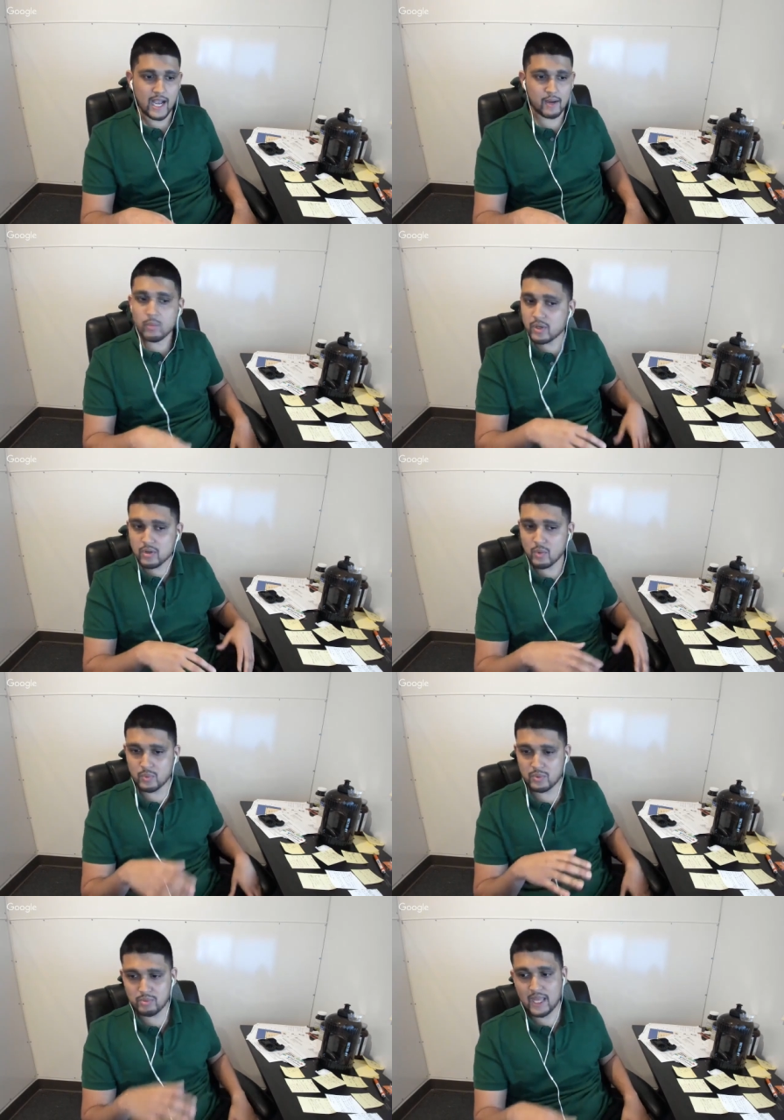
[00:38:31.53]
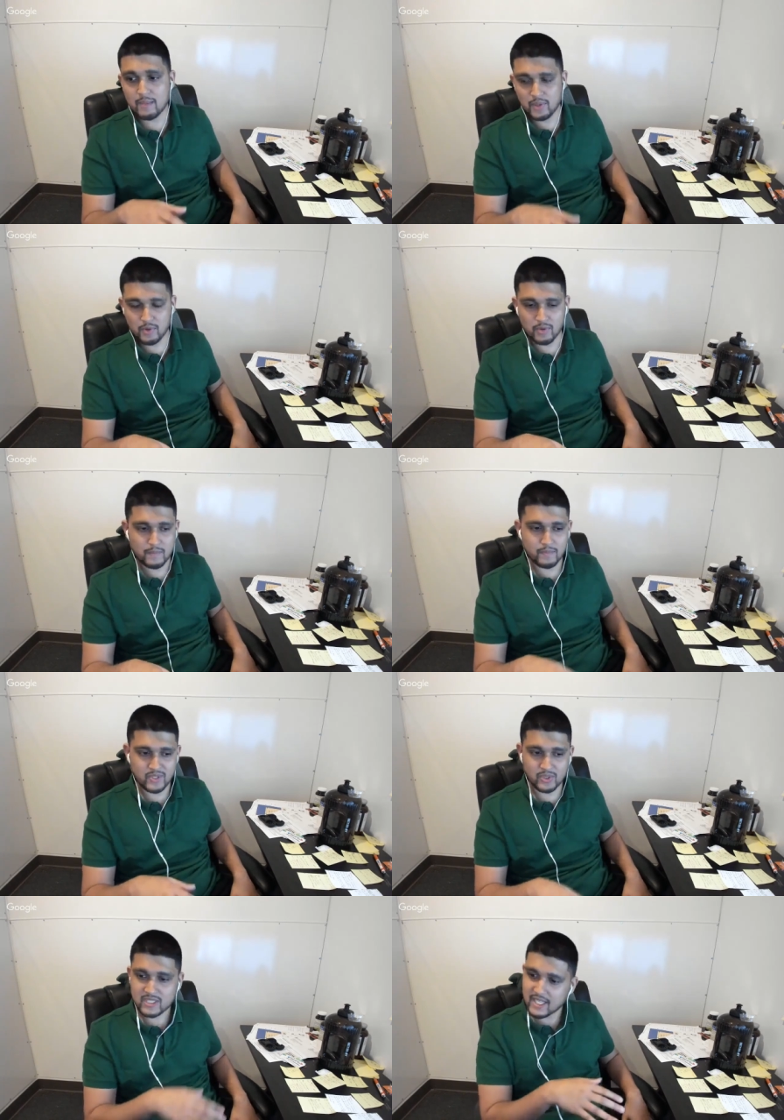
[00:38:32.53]
I would, no one would blame you.
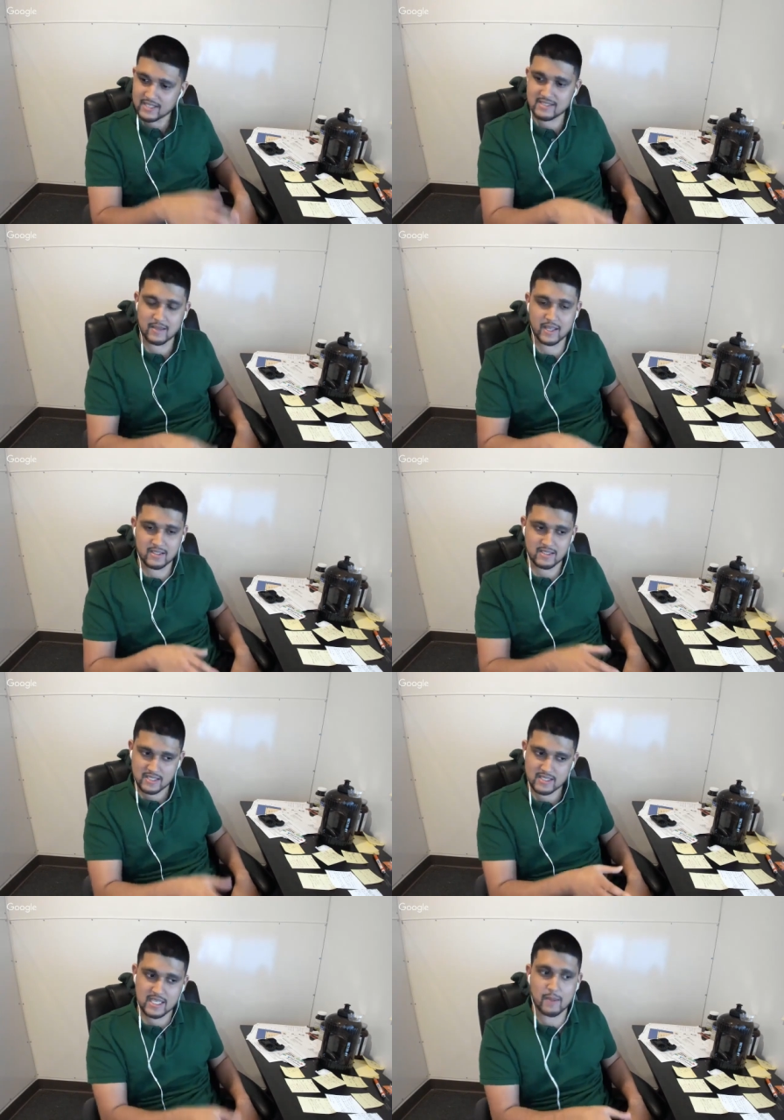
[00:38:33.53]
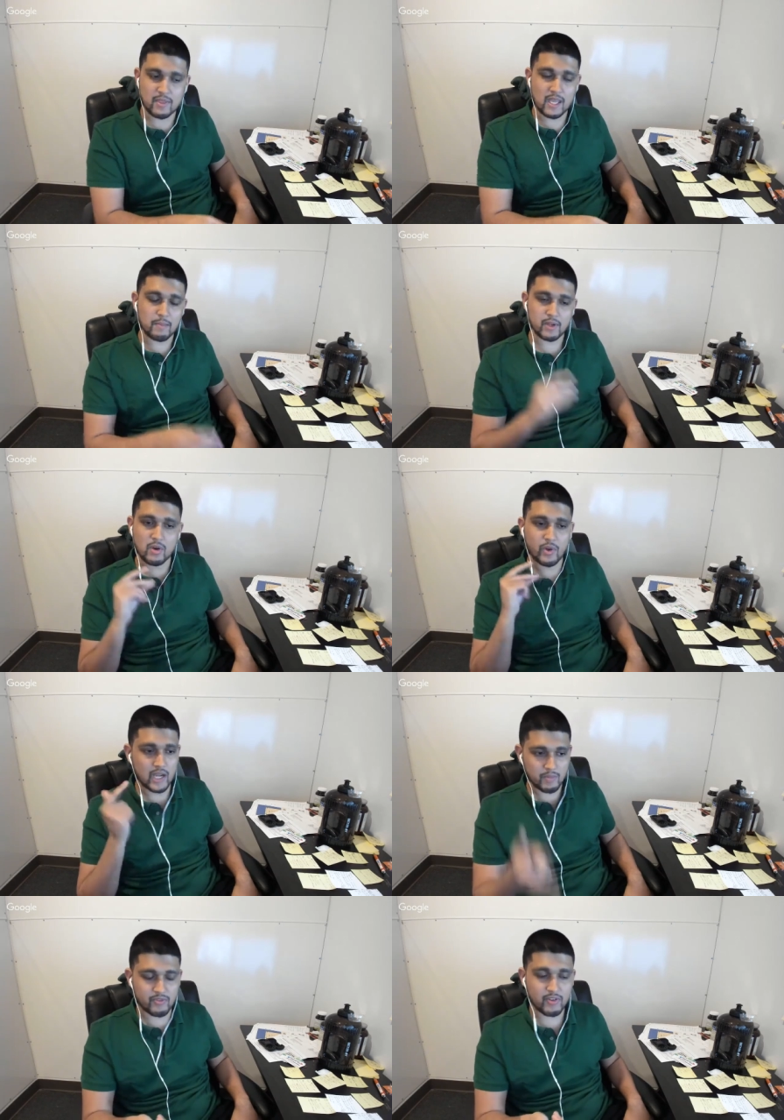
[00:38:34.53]
So it's like, it's, it's the same thing, but knowing
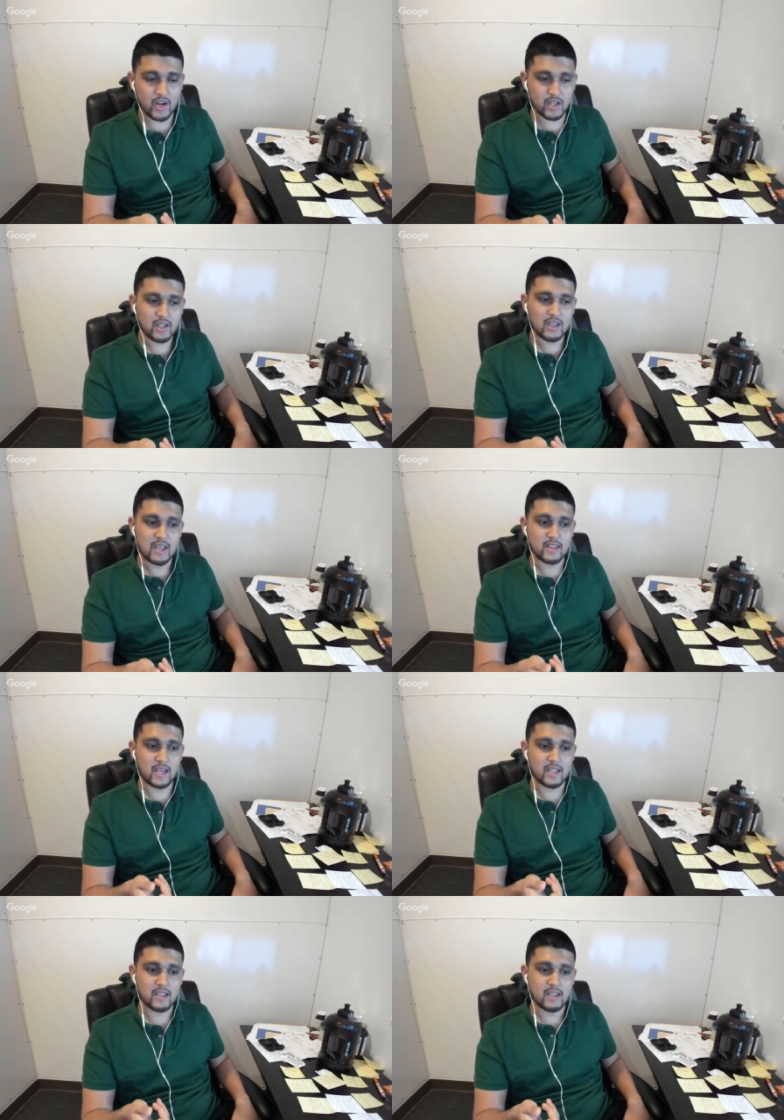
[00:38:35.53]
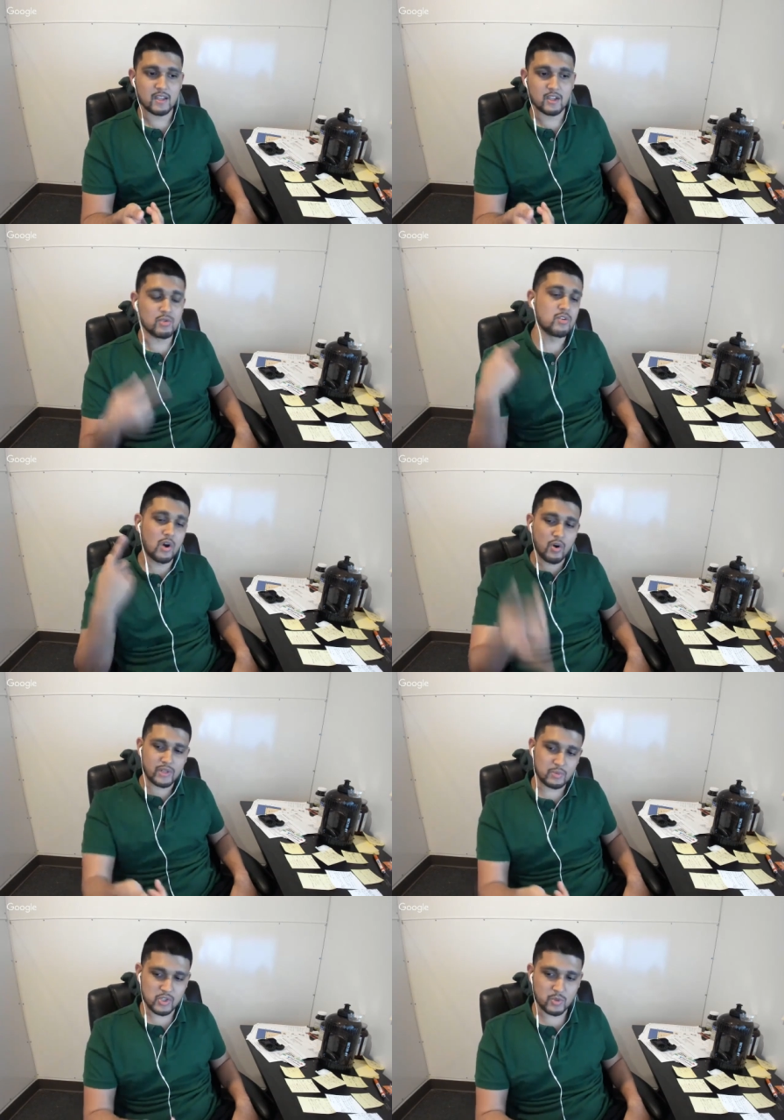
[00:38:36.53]
up front that, you know,
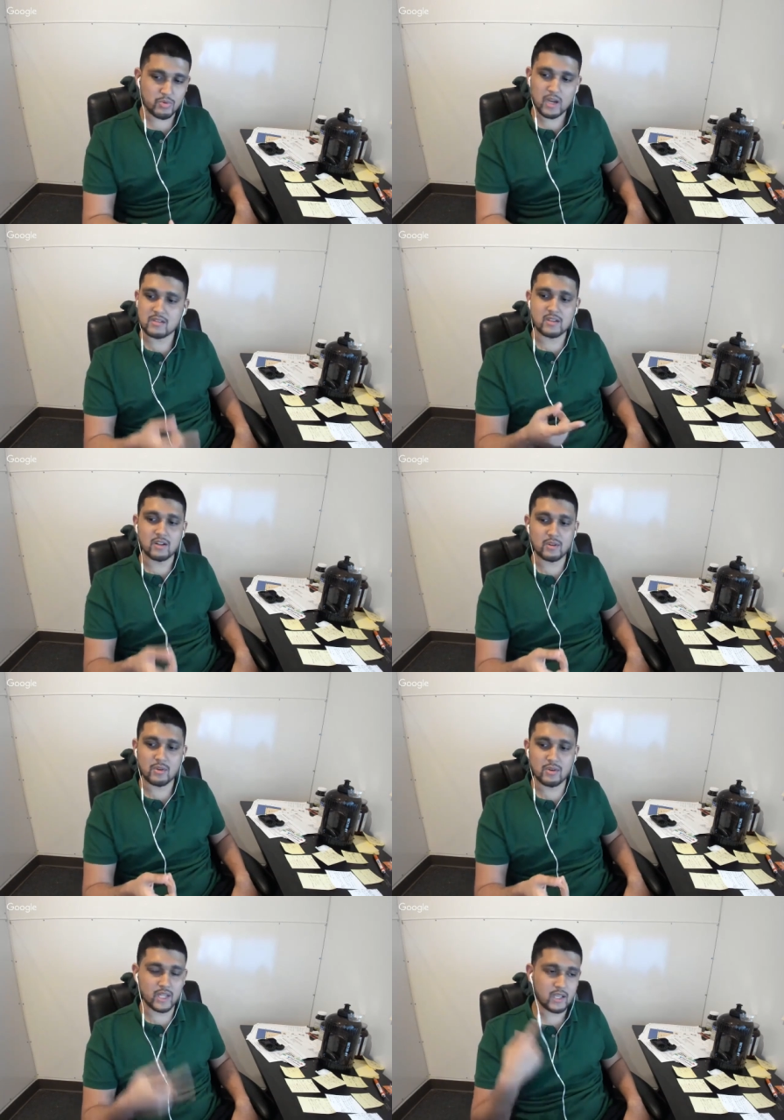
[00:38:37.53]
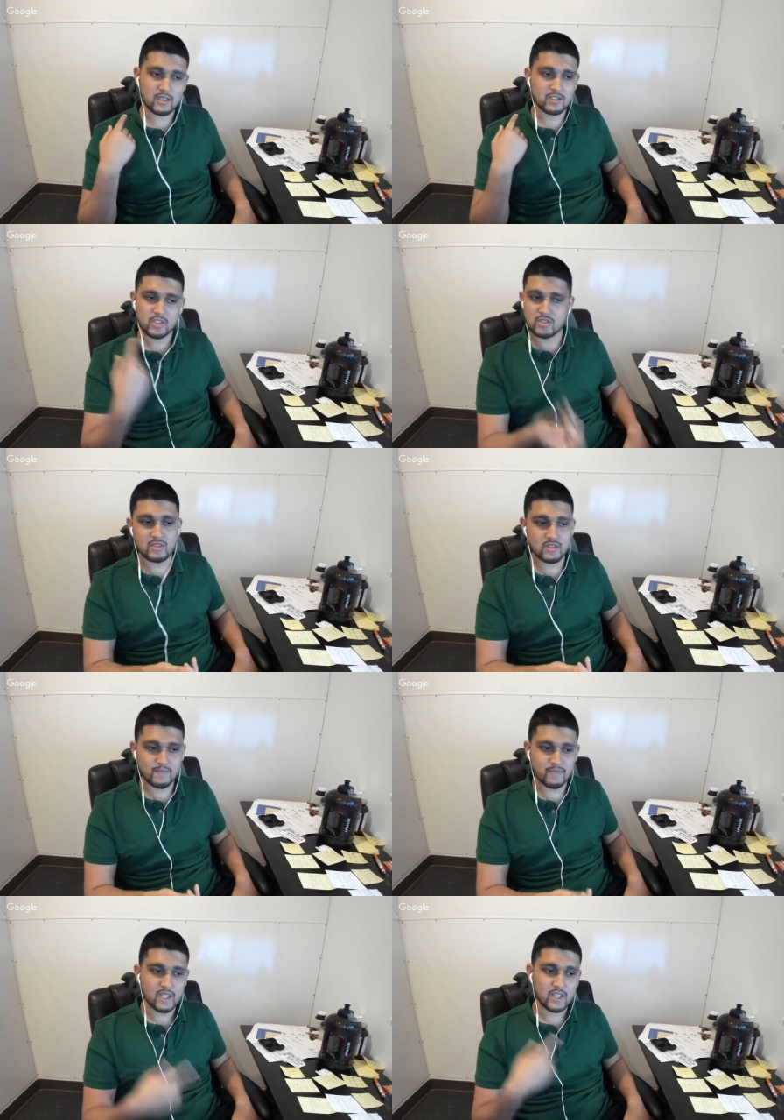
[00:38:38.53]
that's what your brain is going to do. Like, just,
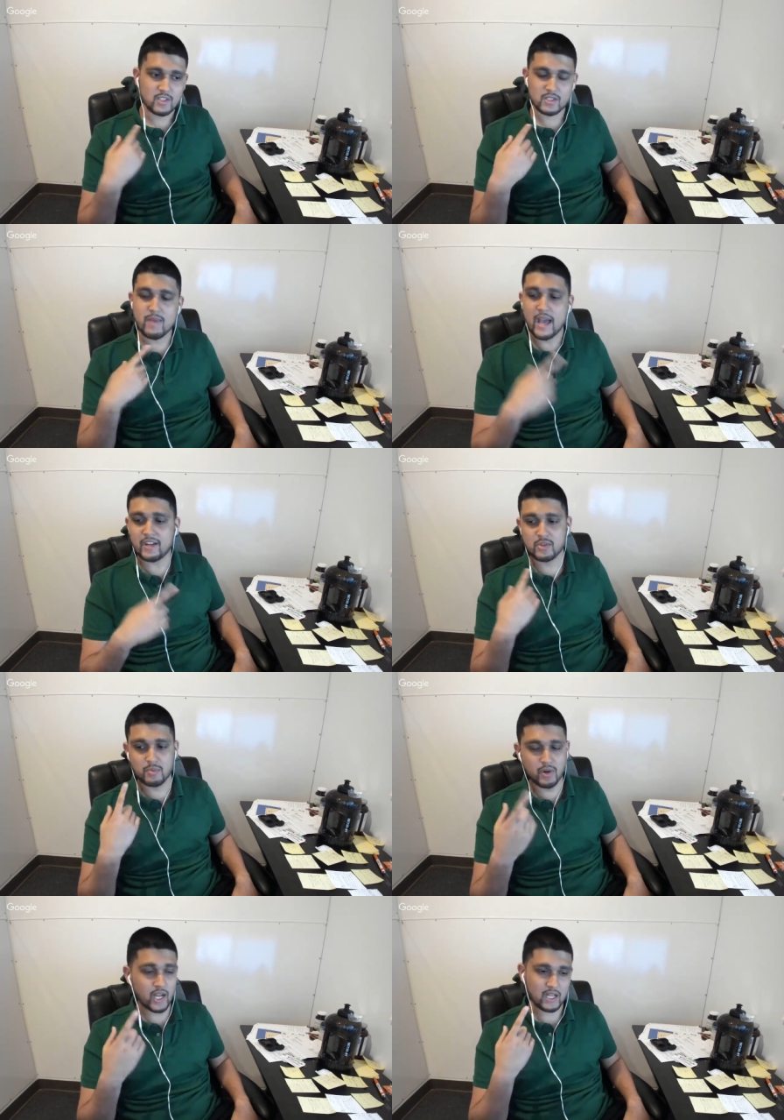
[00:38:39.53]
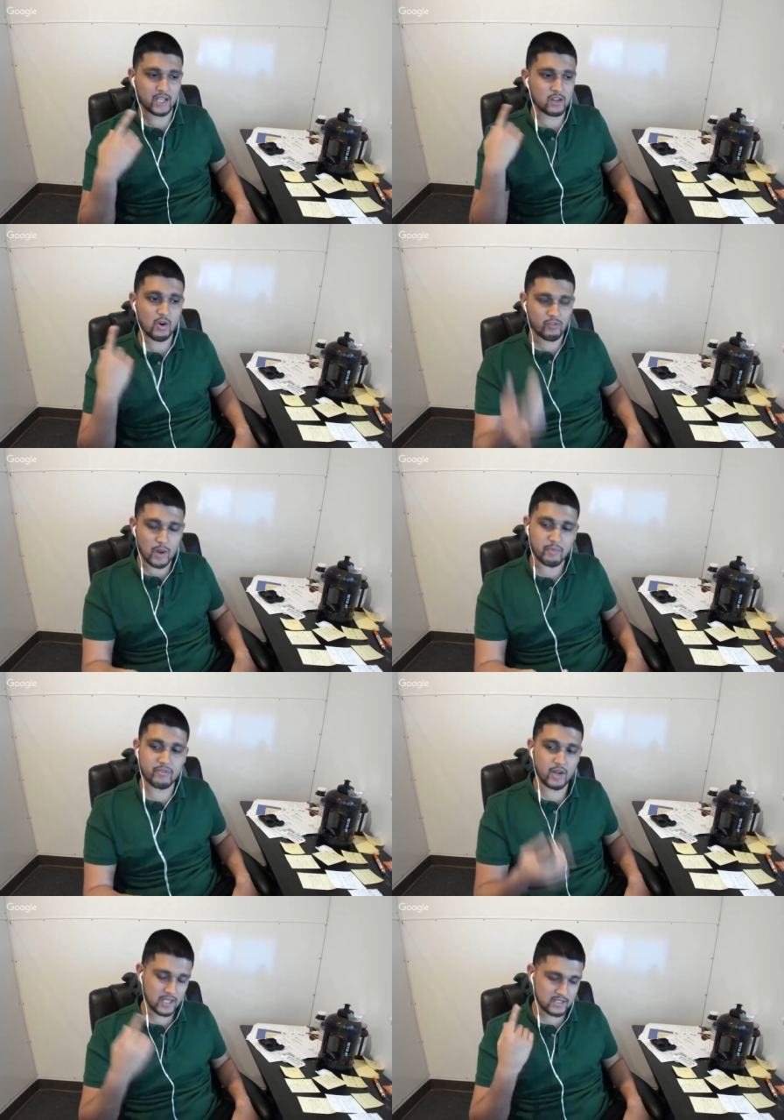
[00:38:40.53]
just manage your brain. Like, no
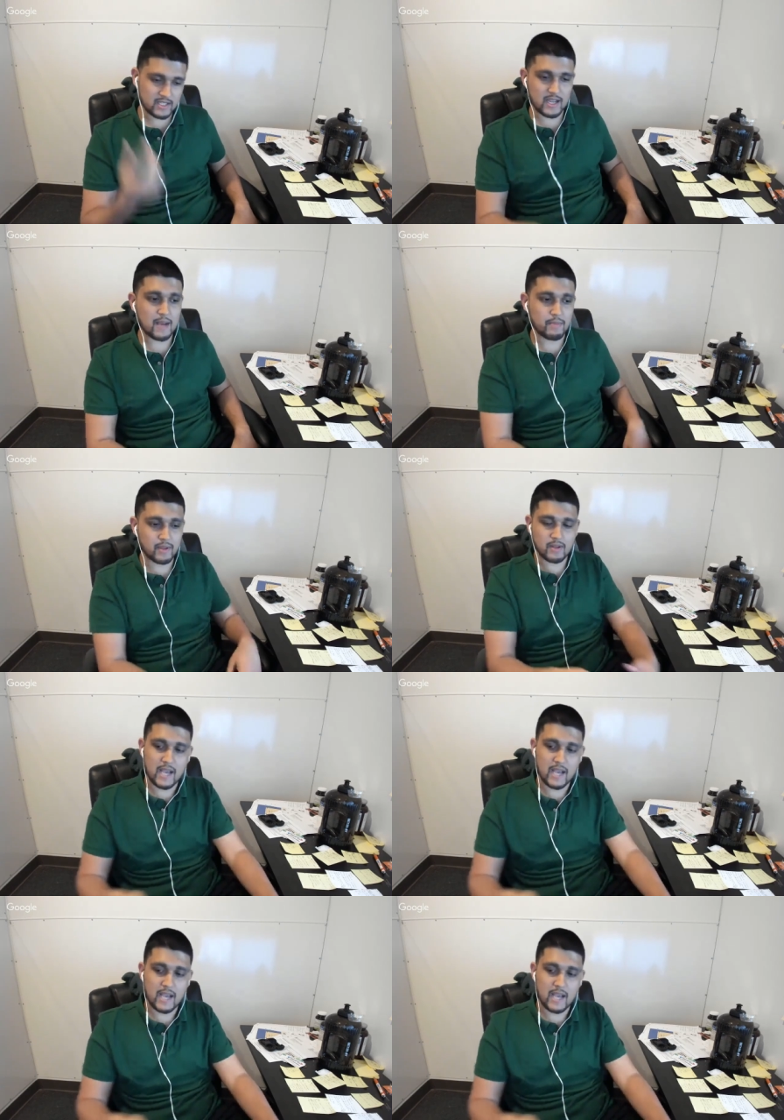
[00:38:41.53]
upfront, it's going to happen.